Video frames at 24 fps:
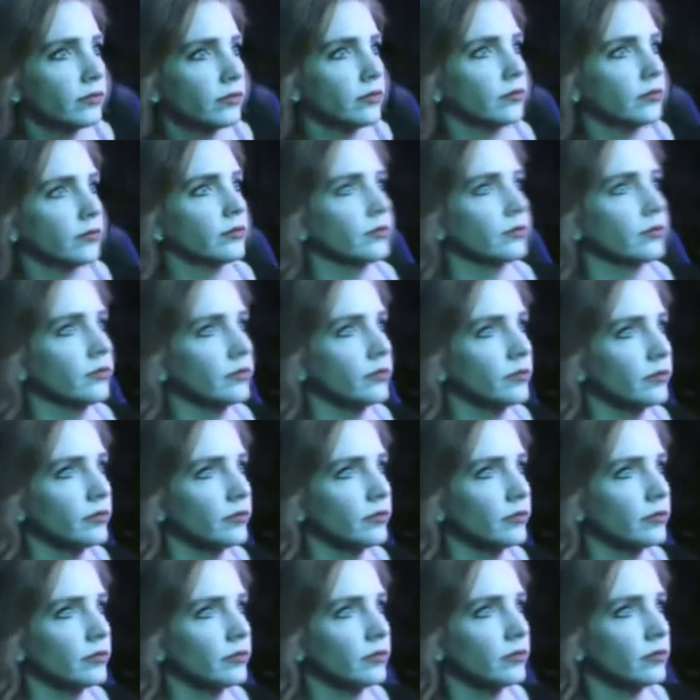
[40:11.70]

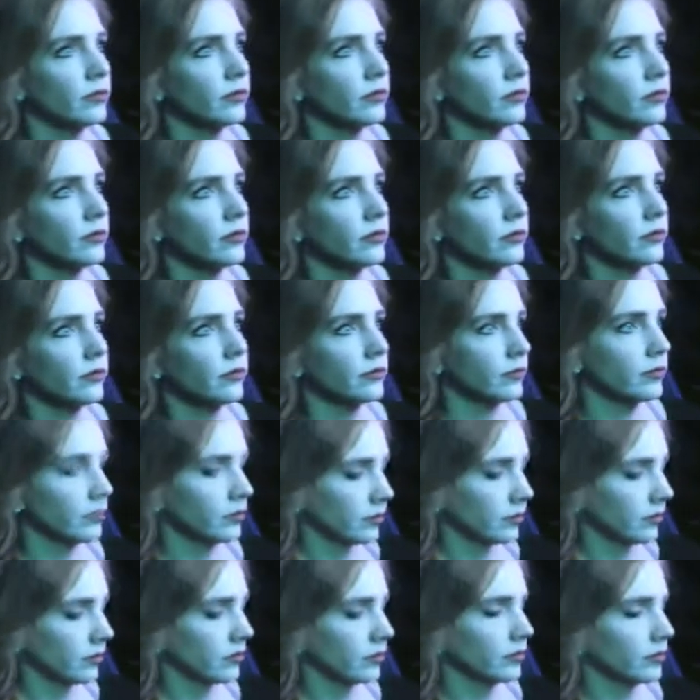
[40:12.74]

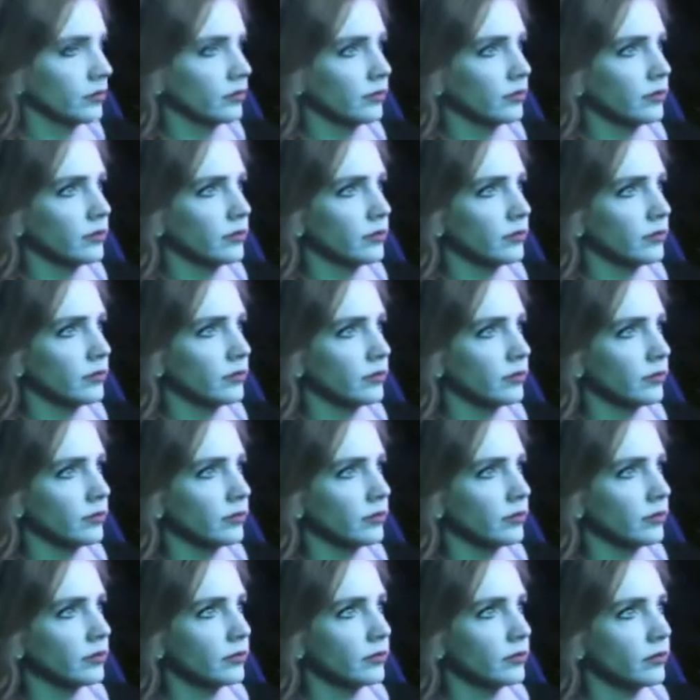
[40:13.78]

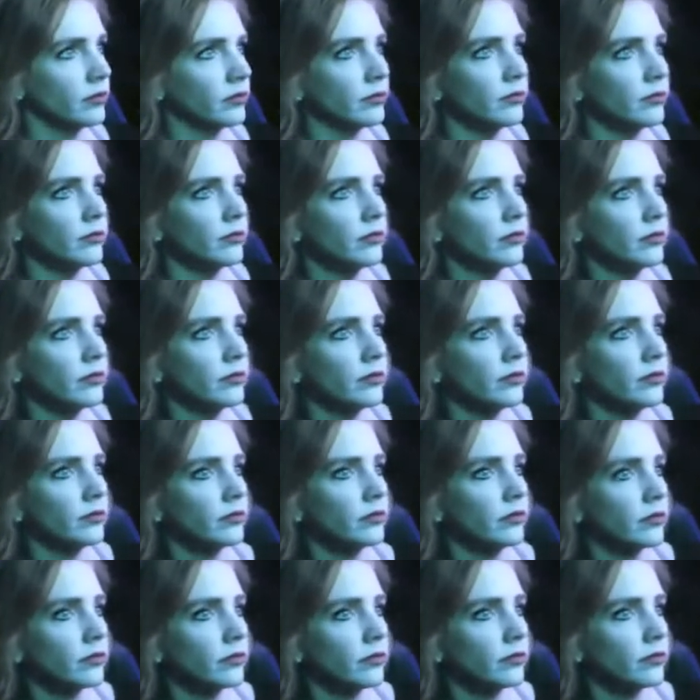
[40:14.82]

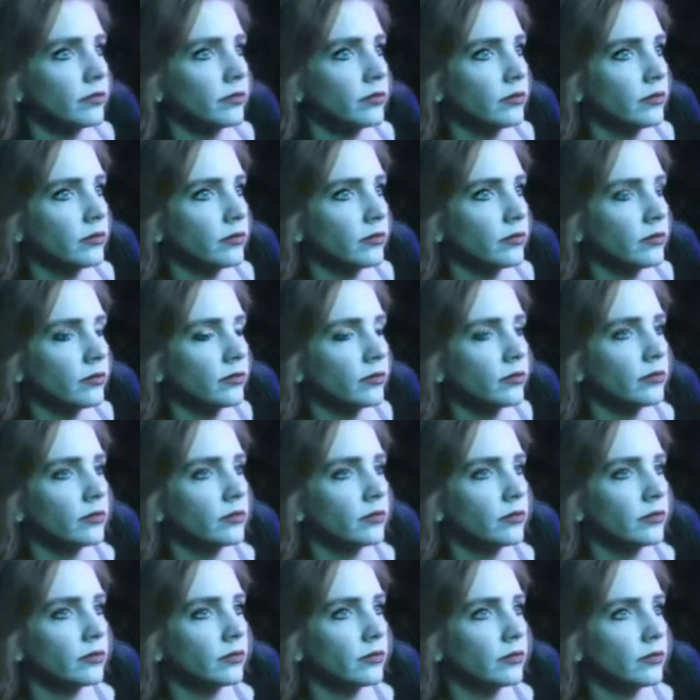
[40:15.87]

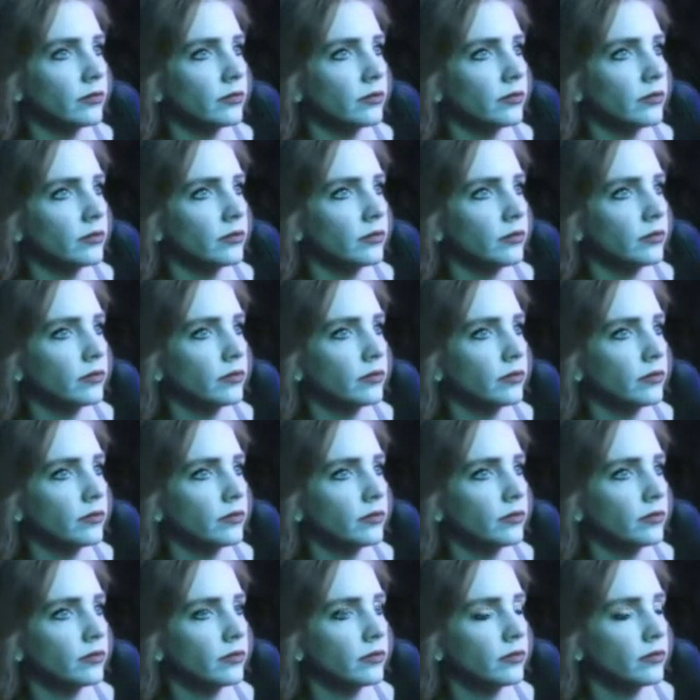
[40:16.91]

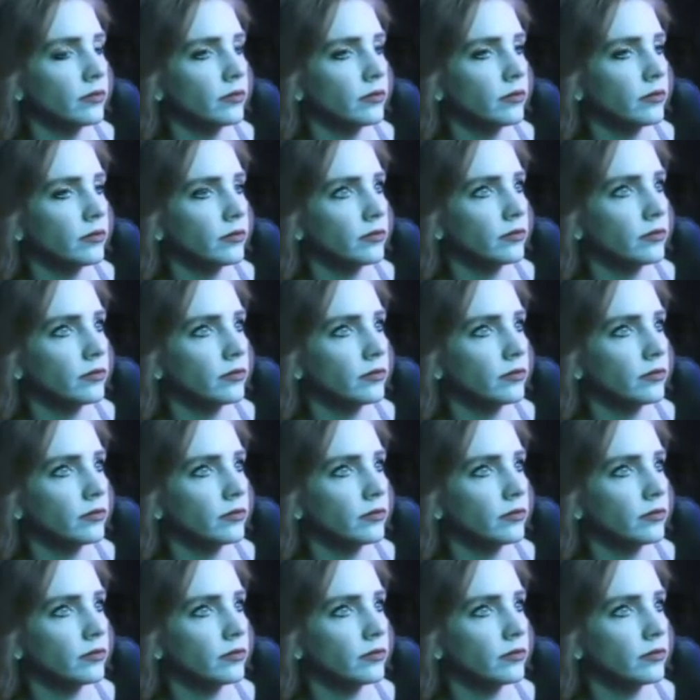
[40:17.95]
This person isn't speaking.